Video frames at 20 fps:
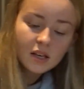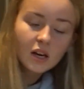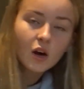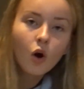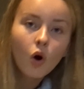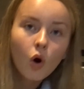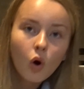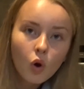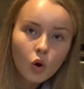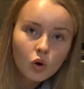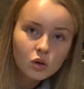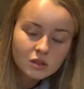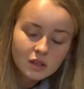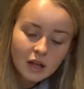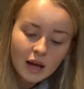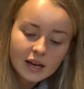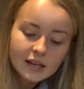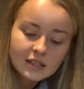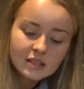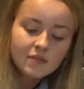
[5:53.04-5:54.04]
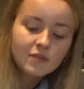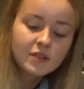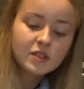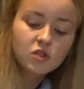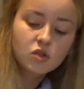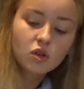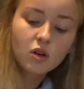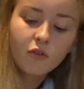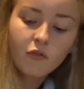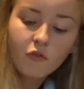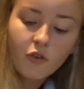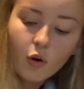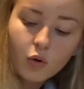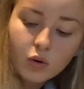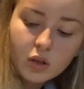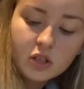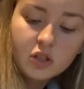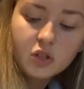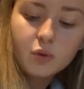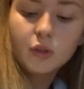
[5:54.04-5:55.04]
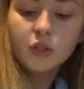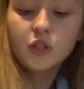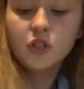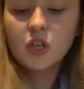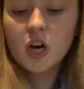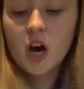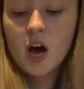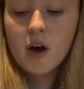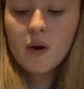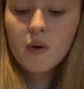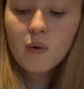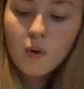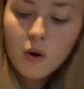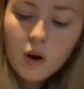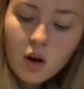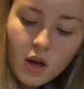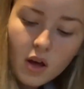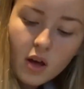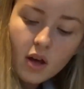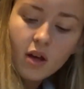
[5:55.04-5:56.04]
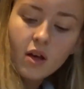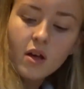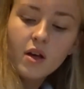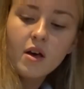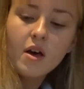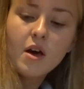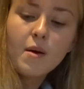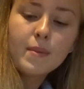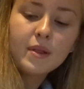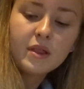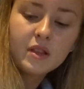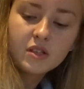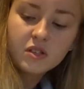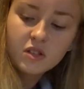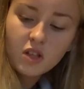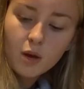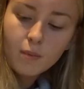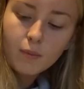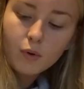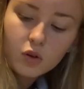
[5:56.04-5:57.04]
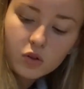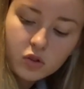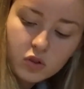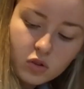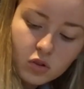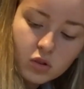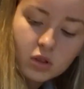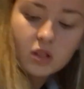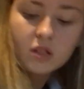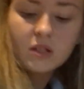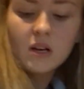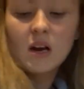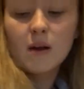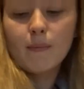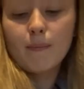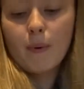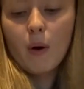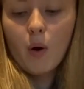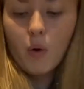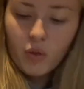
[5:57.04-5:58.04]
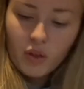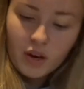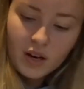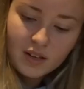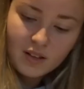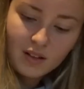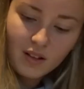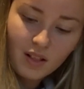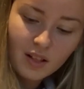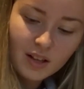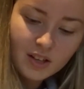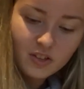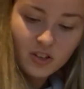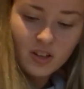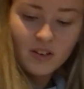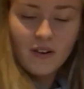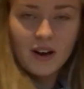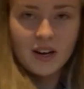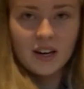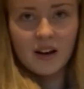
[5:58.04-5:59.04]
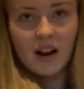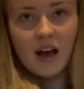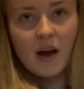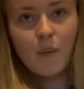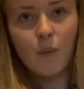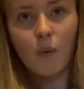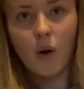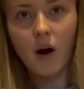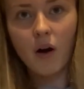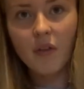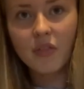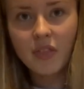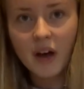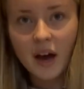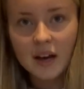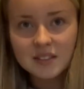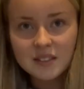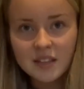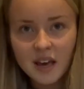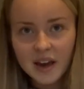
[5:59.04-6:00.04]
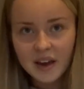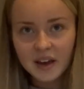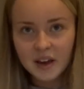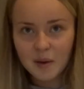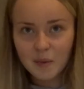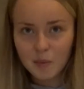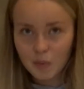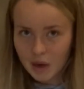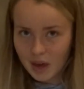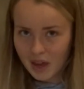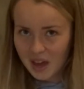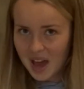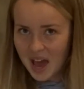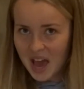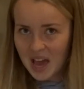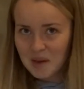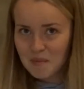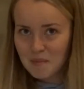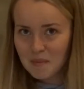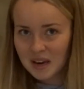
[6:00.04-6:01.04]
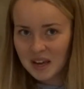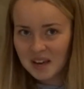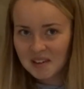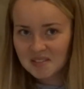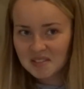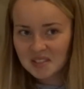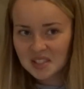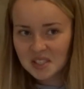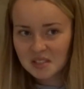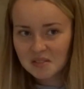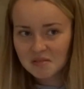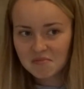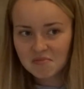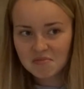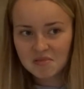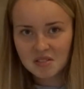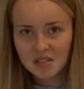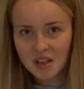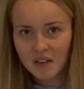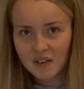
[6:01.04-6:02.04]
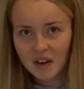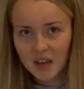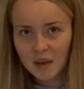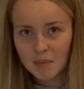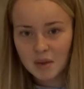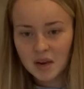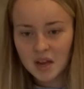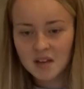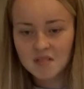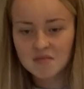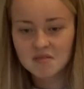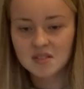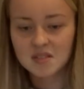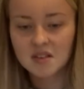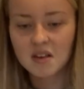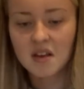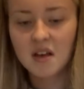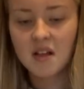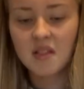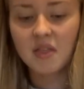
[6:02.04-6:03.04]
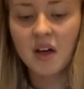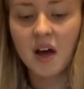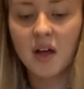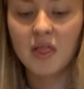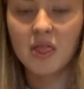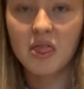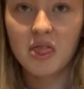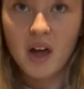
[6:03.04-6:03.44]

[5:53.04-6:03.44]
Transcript: and it all looks like as if it's gonna fold into a dough, and there's no more stuck to the side of the bowl, then it's literally ready. Like what, that's taken me 8 minutes, 7-8 minutes. Like